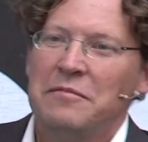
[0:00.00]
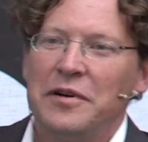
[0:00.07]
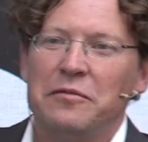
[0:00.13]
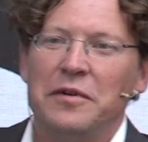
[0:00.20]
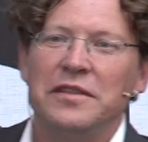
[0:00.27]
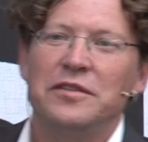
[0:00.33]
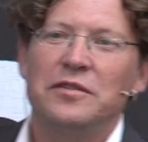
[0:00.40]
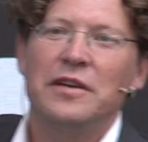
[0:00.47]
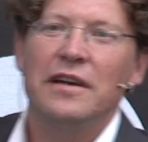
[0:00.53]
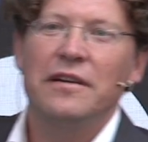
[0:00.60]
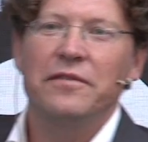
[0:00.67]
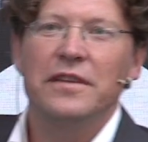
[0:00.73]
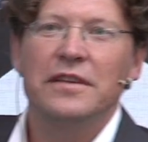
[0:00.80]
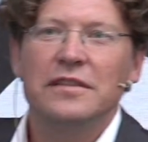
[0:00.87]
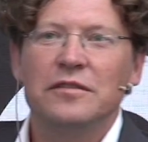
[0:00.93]
But once you
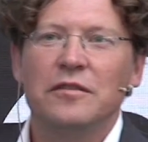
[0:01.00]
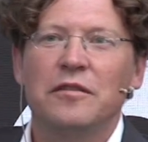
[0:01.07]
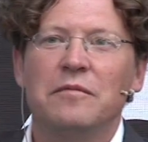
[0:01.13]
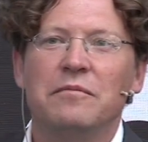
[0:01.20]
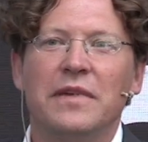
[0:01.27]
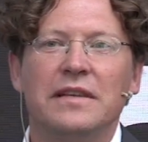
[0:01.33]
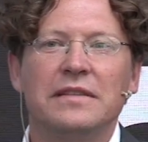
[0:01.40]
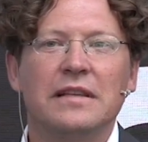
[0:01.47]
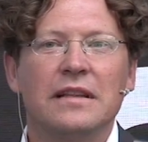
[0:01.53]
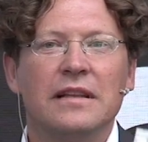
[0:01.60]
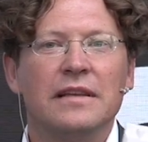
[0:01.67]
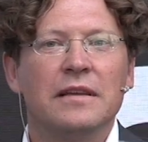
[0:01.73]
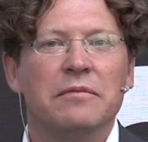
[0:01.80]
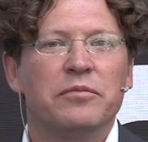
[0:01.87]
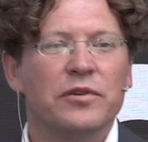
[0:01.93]
have this, you can
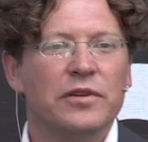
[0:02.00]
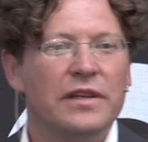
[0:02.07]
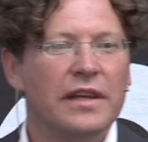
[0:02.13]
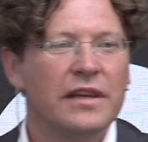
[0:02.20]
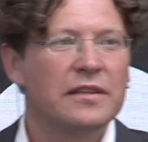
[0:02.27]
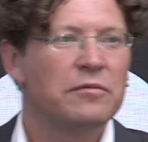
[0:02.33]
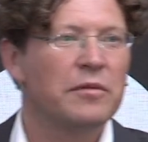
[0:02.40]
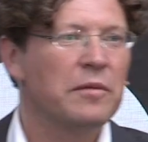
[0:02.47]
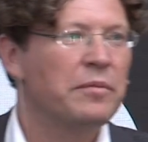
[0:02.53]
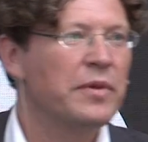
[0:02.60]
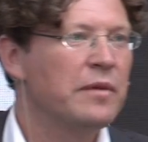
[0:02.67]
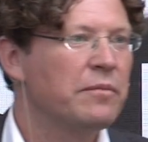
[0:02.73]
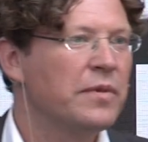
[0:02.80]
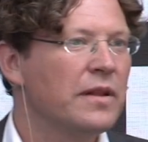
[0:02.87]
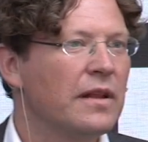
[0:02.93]
basically predict when
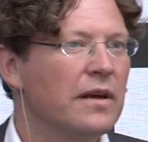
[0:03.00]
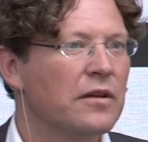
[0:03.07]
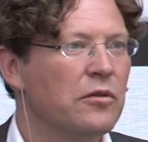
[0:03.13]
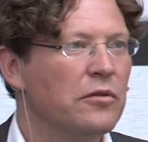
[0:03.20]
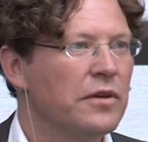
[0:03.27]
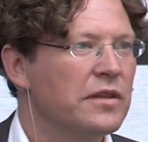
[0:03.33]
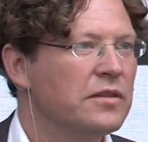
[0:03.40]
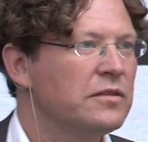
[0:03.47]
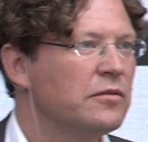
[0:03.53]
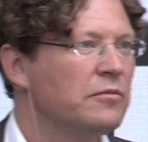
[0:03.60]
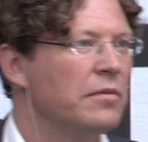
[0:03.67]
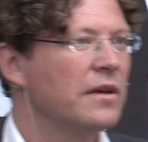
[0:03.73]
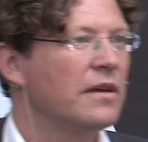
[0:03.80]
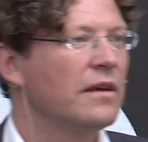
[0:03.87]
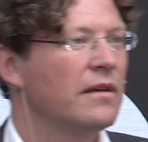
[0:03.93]
people are going
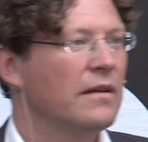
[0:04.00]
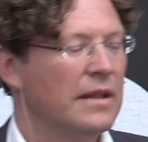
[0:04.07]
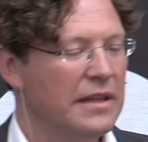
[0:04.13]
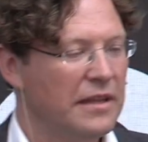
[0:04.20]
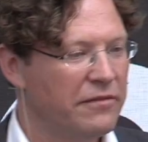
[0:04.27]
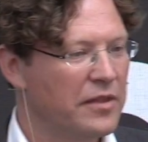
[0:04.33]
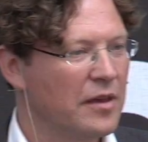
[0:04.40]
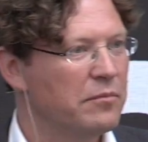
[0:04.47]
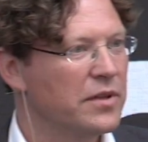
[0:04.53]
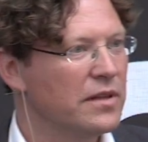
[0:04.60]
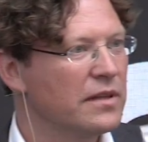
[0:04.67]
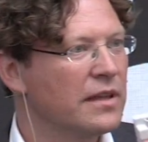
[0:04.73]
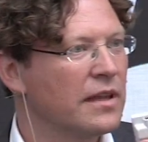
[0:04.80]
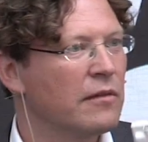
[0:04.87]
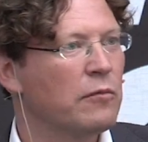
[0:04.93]
to uh, leave their
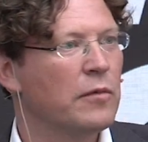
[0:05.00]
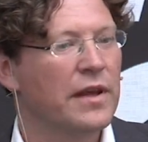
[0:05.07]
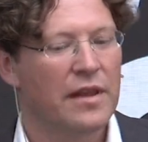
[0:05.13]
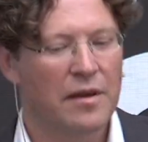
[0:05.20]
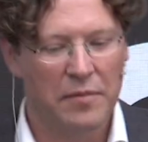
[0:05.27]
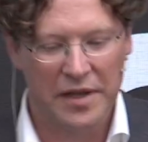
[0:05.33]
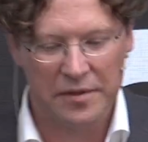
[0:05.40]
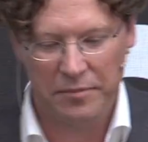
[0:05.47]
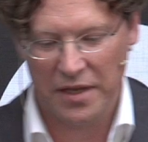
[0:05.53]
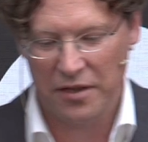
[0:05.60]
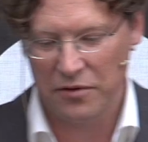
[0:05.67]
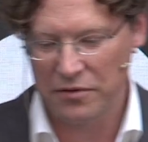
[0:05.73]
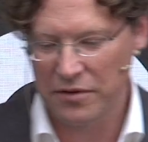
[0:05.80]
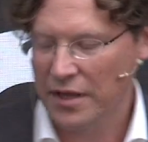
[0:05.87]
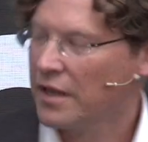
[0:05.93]
building and where they might be
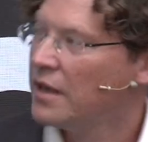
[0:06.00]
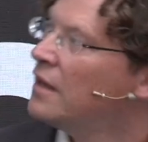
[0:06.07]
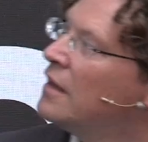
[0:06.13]
going.